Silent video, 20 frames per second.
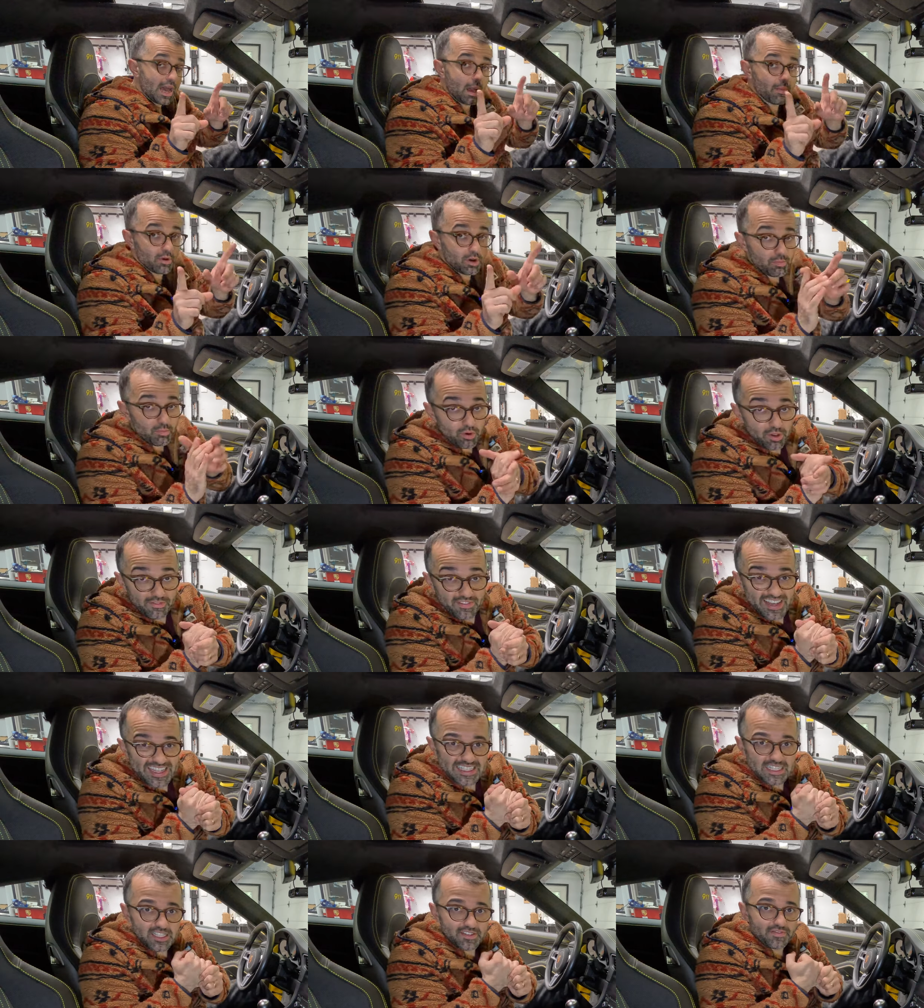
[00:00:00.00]
I'm going to
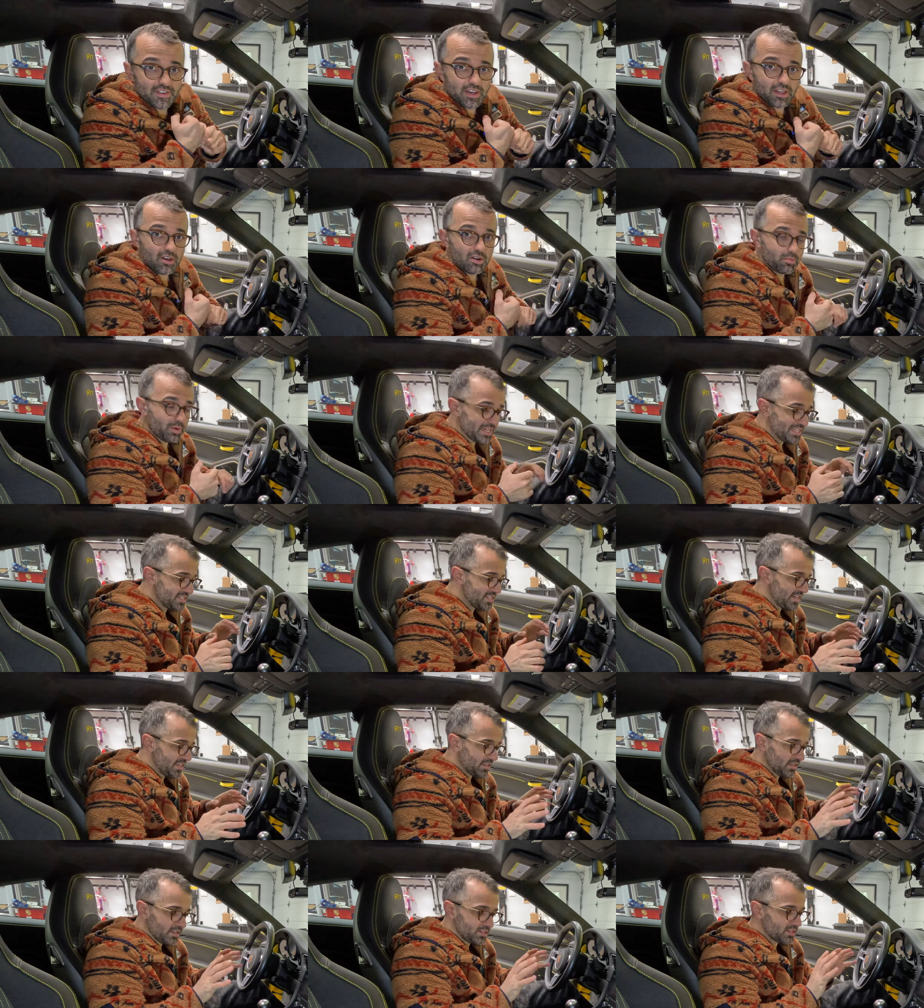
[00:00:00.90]
preface this video by
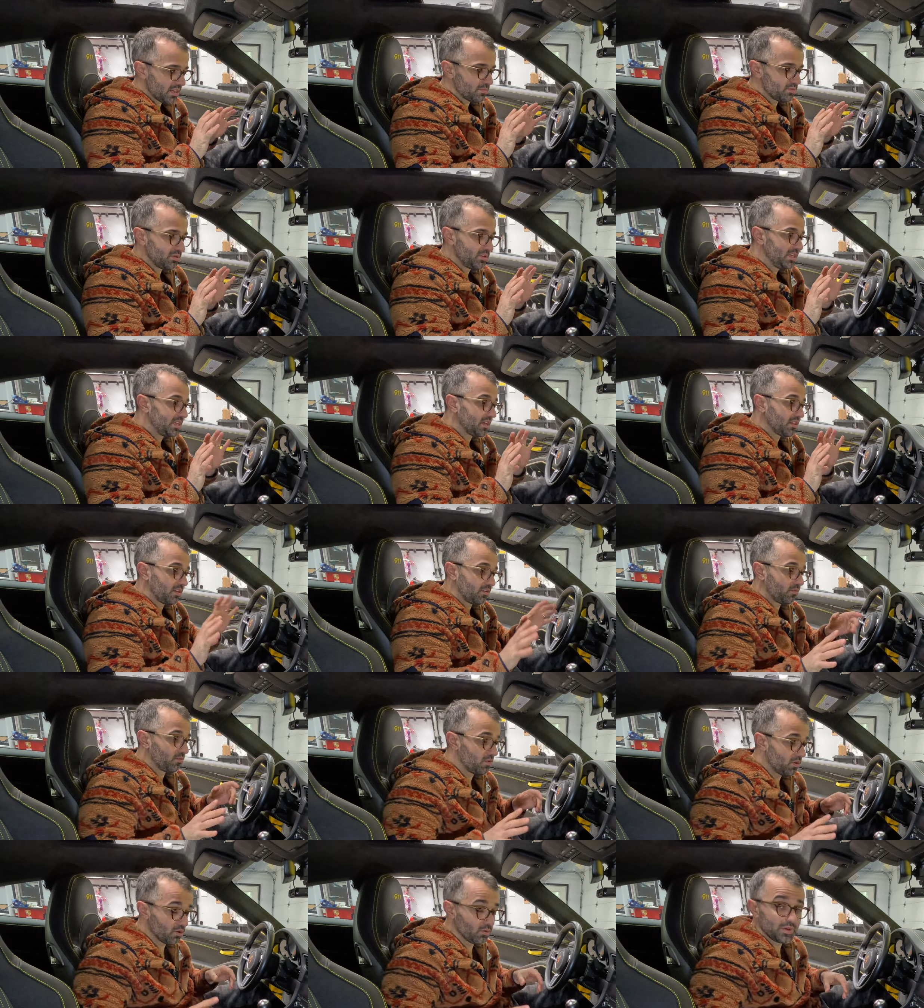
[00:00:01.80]
saying that there's absolutely nothing
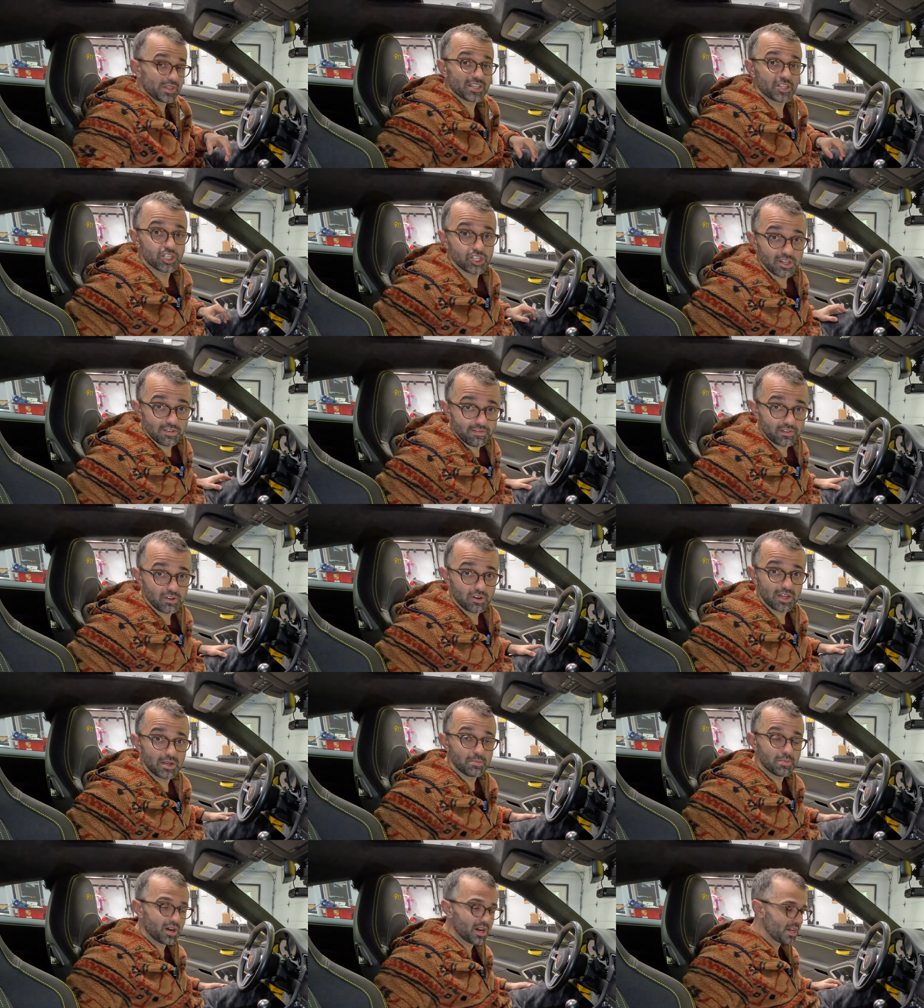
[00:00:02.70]
wrong with the shifter
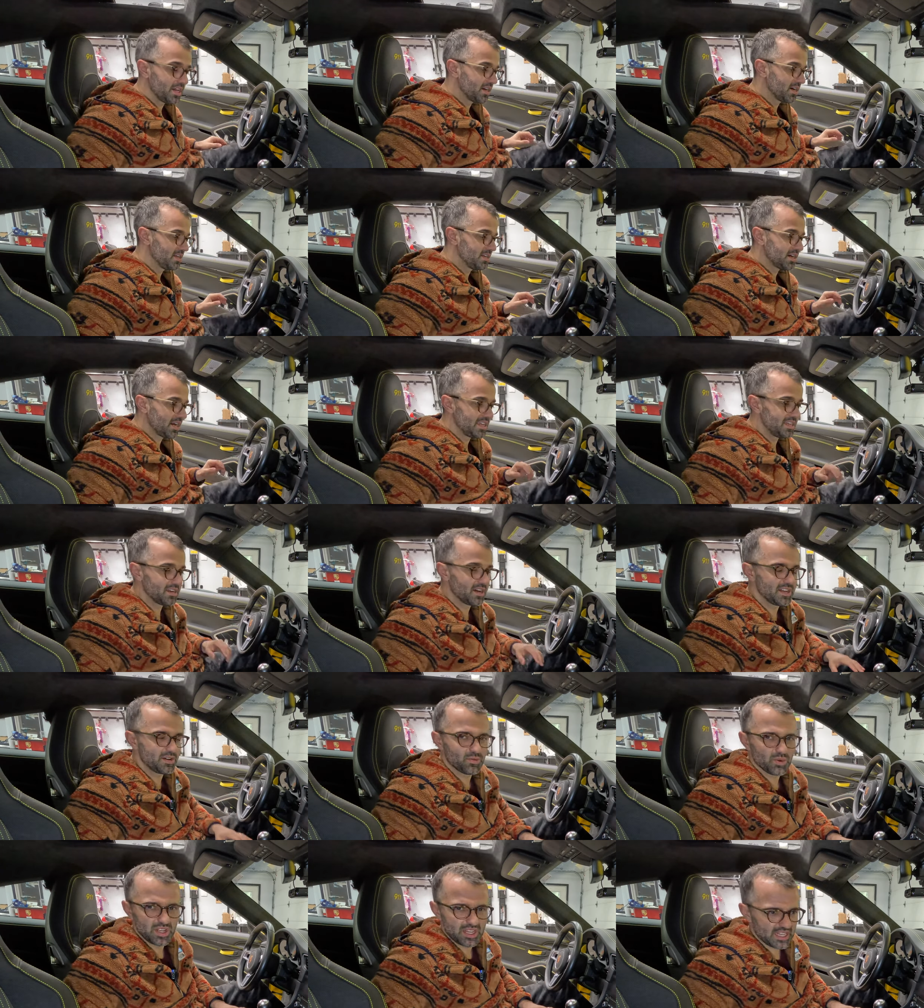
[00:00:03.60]
in my uh,
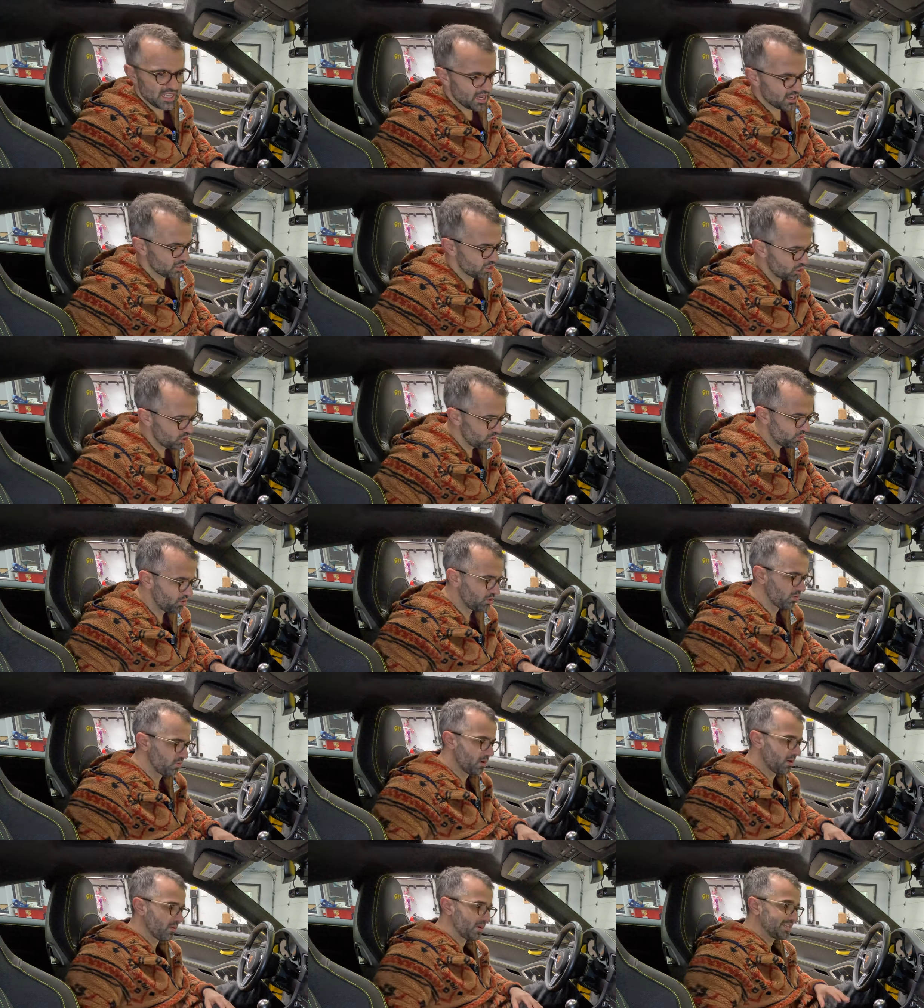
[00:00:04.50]
991.2
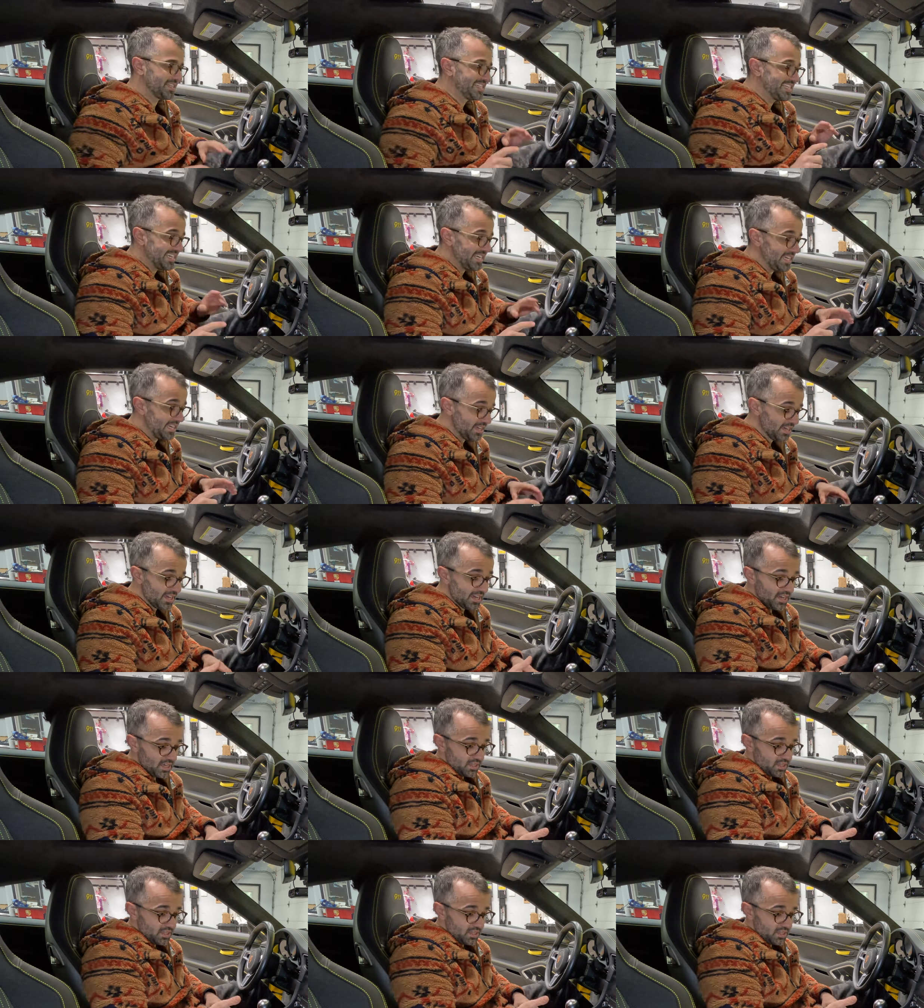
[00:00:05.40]
Carrera T.